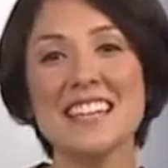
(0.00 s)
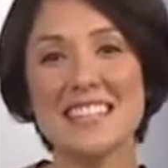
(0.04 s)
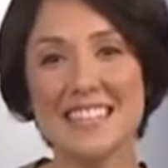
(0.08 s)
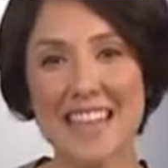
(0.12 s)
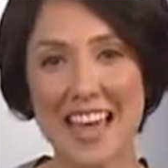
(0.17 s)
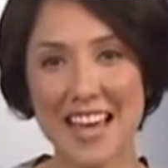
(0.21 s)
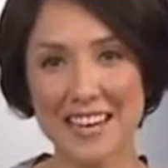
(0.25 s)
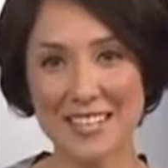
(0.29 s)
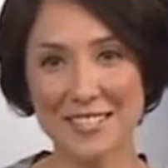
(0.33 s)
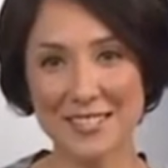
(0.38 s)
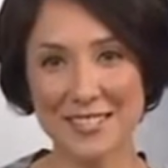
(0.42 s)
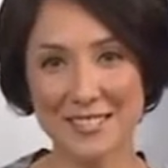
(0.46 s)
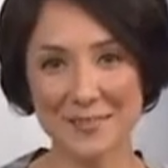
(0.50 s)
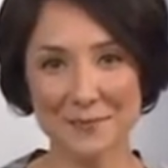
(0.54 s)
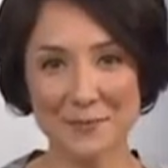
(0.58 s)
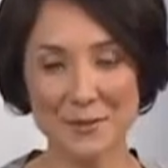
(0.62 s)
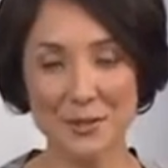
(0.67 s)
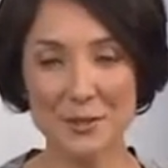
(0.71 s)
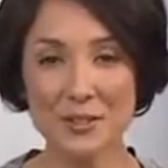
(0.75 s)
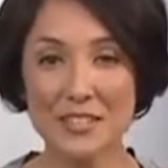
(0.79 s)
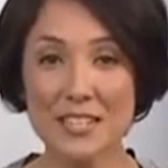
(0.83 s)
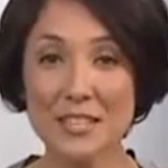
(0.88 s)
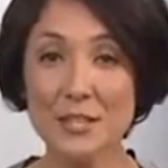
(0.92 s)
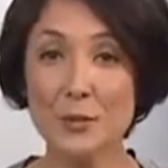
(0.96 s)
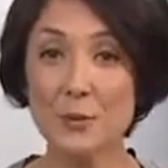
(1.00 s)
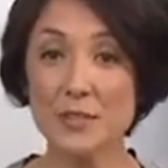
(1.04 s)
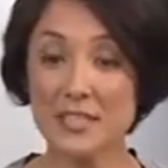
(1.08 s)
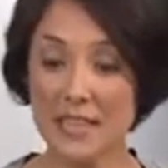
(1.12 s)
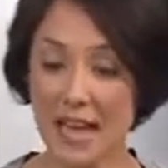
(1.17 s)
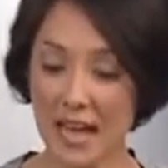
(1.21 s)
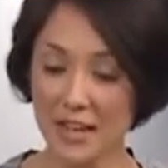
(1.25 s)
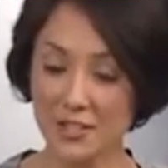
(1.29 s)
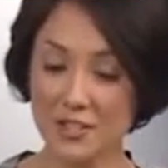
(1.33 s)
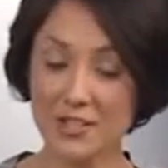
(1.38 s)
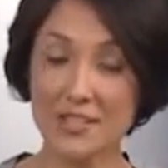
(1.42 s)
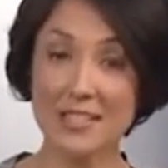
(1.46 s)
Next, you'll need to
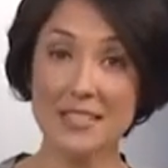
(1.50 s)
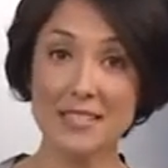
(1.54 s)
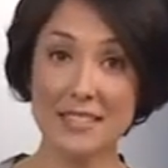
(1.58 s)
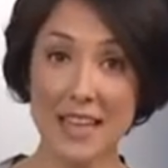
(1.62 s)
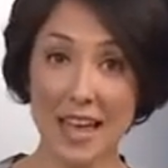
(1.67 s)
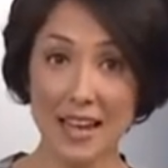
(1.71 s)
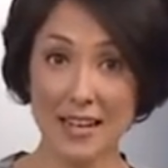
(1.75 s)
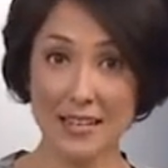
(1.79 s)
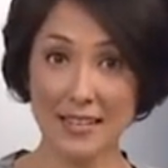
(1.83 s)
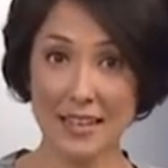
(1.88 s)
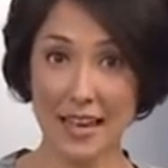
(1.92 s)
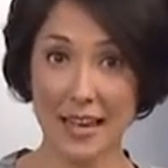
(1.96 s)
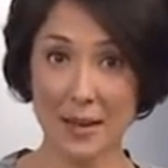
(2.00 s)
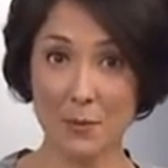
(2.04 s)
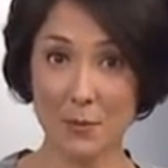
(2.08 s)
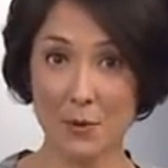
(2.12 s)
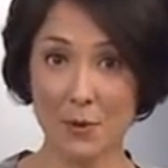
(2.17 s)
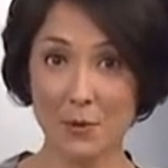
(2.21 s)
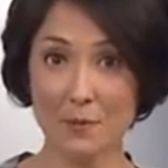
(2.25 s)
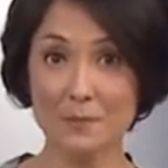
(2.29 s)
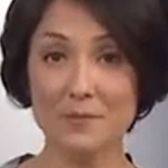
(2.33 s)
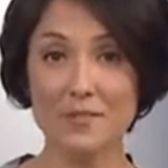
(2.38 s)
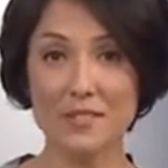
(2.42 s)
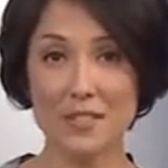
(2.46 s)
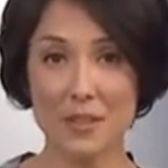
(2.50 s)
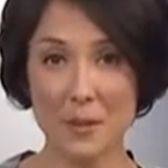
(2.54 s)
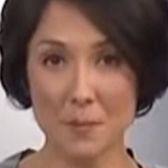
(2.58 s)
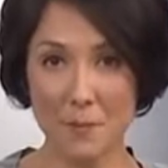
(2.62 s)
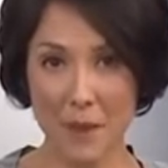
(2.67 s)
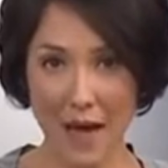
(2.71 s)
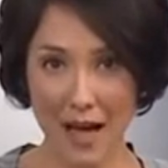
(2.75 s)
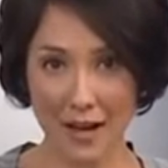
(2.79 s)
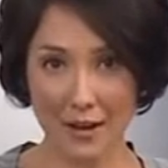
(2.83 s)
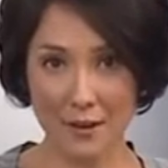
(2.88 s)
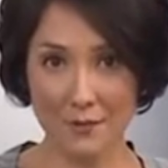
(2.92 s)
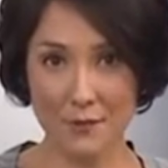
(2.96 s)
attach the SATA cable to the
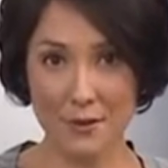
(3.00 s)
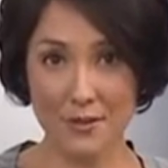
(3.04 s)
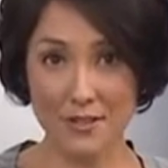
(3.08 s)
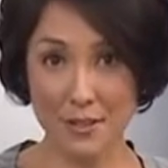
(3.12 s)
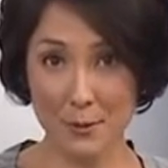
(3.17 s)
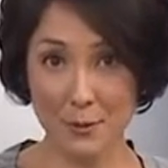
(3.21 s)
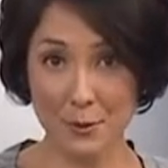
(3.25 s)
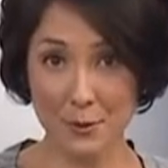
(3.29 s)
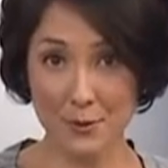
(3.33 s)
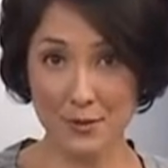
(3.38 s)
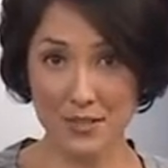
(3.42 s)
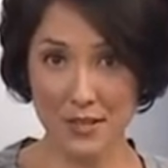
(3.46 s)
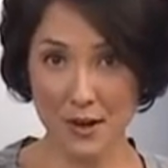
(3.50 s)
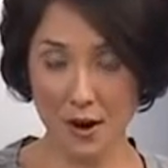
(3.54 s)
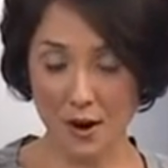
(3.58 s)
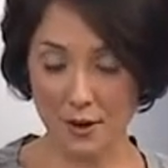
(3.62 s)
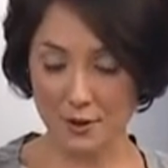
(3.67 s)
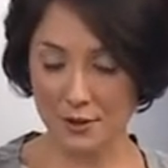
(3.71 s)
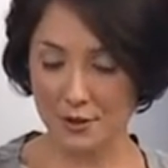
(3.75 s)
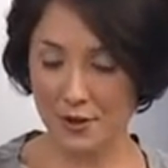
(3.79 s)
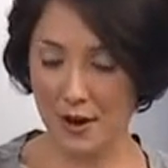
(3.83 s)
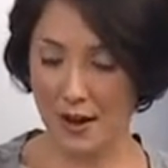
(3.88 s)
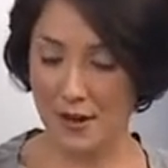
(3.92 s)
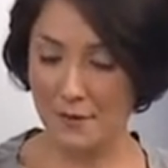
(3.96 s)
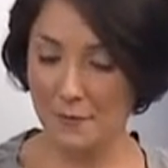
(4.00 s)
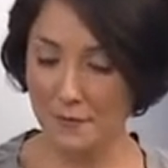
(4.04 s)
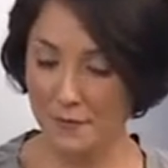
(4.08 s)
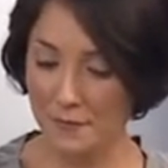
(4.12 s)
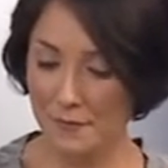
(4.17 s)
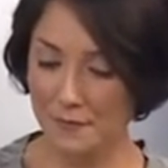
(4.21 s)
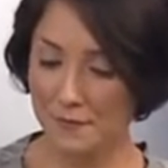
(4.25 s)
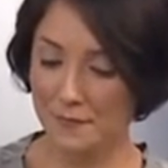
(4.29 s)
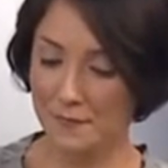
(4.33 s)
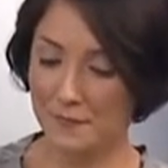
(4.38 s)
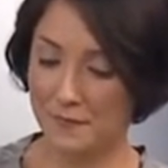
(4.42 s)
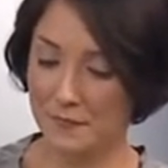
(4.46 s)
back of the WD hard drive,
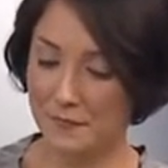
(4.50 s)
